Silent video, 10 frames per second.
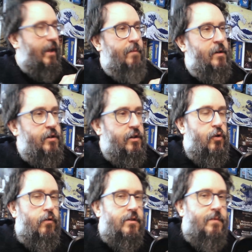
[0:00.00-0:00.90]
much it
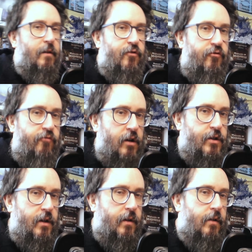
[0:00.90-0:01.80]
talks about
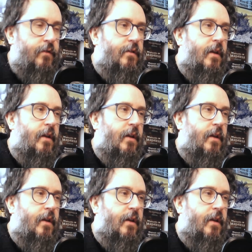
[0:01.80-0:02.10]
structure, because